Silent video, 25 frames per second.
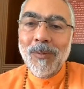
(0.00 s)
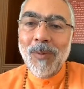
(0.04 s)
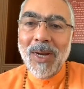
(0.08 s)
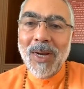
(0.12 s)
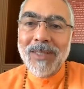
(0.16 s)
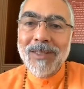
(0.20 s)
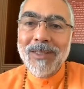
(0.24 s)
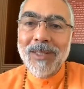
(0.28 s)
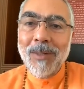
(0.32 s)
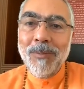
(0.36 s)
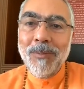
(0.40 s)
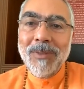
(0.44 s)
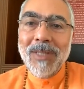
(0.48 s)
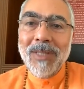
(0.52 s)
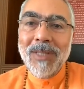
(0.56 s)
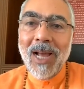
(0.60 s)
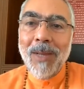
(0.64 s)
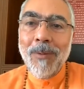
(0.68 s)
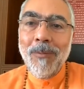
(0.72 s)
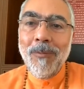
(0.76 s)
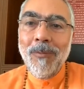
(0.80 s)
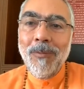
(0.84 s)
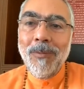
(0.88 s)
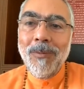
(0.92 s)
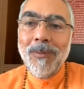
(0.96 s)
quite some
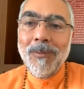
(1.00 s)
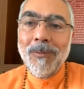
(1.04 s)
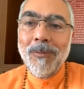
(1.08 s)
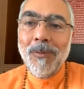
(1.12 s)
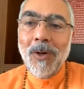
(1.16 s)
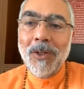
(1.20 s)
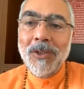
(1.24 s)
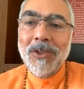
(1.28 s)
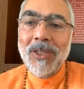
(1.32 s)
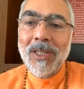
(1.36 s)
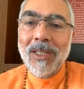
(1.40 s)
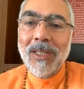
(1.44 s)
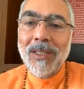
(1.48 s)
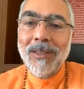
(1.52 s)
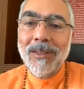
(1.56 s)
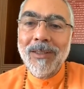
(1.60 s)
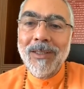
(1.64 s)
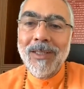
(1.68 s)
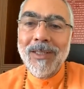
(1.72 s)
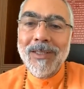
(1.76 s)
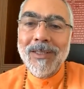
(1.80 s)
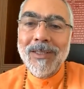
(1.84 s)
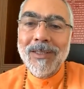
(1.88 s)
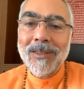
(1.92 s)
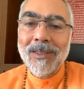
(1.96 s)
time watching
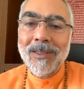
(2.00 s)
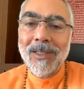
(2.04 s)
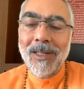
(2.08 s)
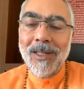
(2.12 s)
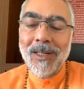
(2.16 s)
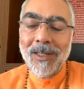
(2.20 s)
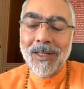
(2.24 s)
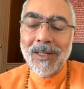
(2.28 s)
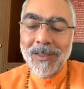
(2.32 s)
this